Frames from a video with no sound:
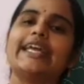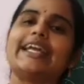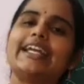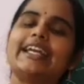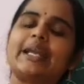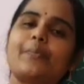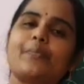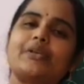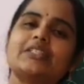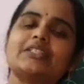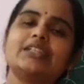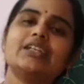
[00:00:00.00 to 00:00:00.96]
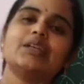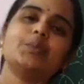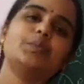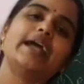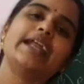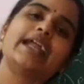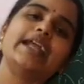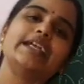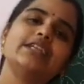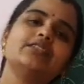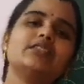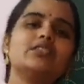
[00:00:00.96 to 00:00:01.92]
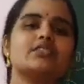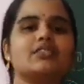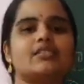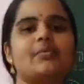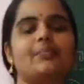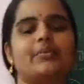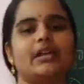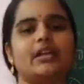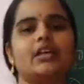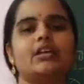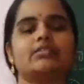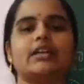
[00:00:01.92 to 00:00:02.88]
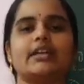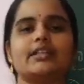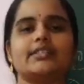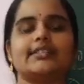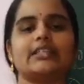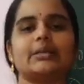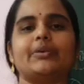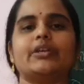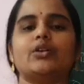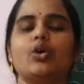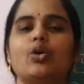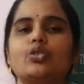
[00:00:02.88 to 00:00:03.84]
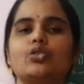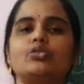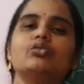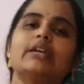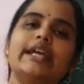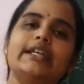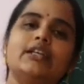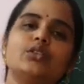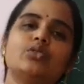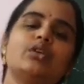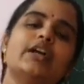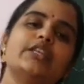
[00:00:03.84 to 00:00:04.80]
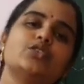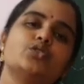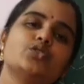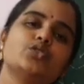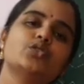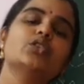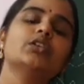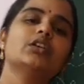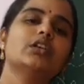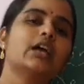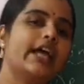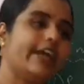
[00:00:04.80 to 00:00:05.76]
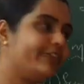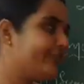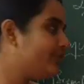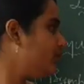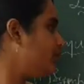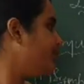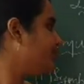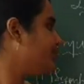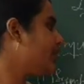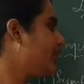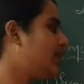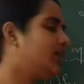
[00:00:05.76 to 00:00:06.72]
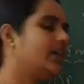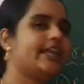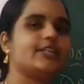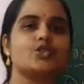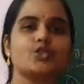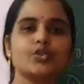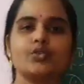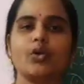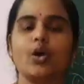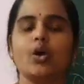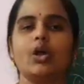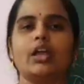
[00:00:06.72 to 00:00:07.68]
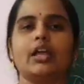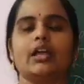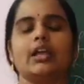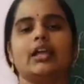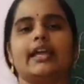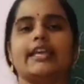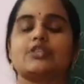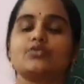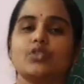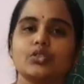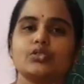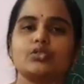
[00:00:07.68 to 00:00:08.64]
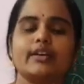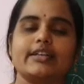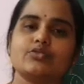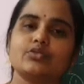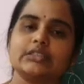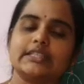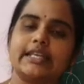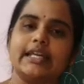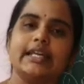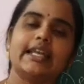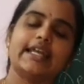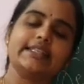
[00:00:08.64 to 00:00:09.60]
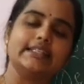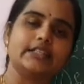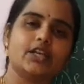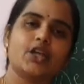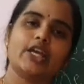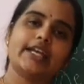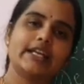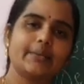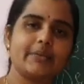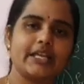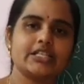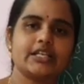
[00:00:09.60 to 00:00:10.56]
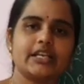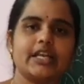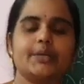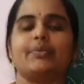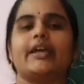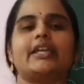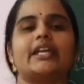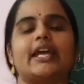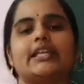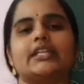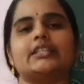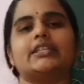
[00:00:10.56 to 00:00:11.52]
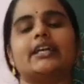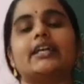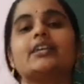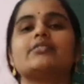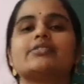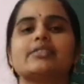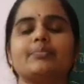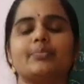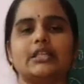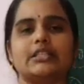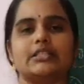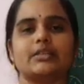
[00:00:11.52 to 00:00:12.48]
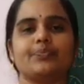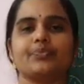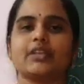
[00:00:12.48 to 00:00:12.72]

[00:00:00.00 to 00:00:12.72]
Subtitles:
you can represent it by writing its symbol. That is nothing but O2, N2, H2, F2, H2O, SO2, SO3, like that. You can mention it by writing the symbols,